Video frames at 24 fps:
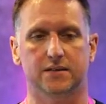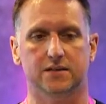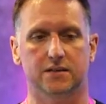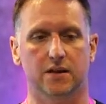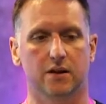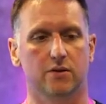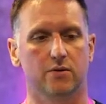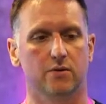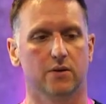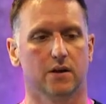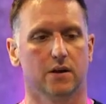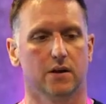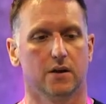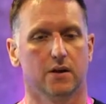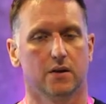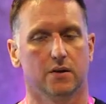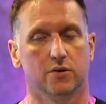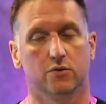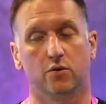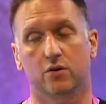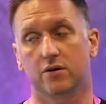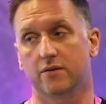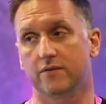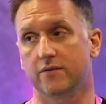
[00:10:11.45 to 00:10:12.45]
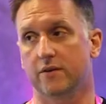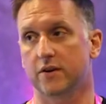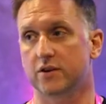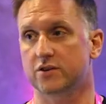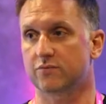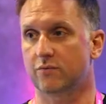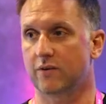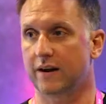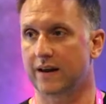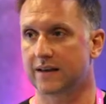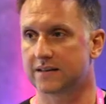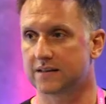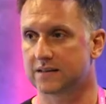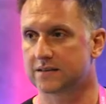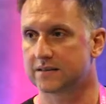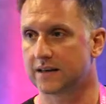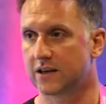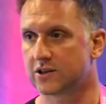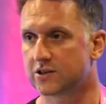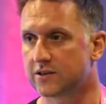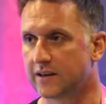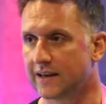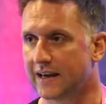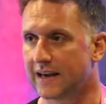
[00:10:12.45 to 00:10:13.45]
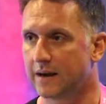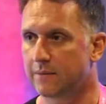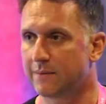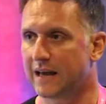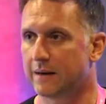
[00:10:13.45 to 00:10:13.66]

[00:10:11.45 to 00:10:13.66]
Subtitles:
So your conversion rate is essentially how